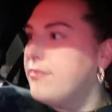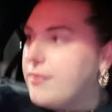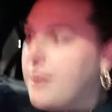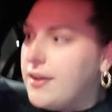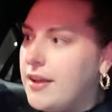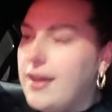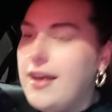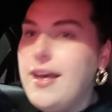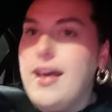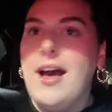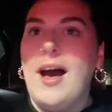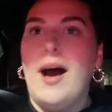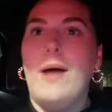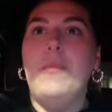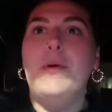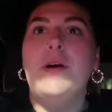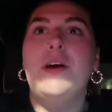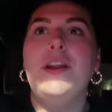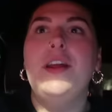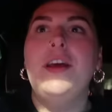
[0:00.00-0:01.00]
And
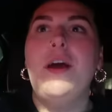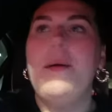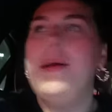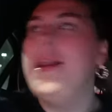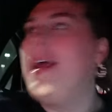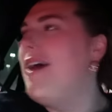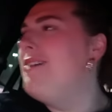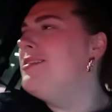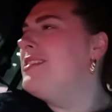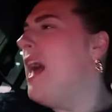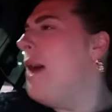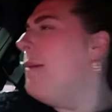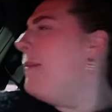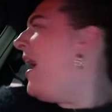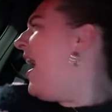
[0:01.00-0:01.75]
we're gonna go and have some